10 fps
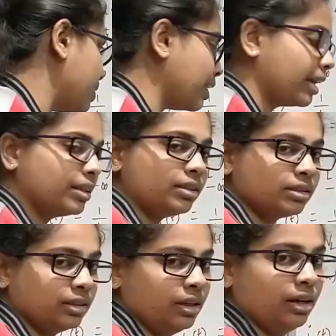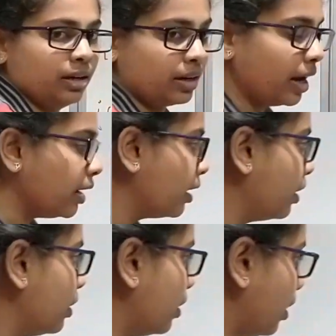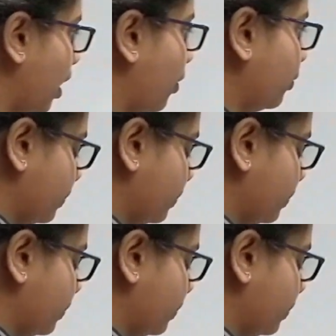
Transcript: as like this, right? Now,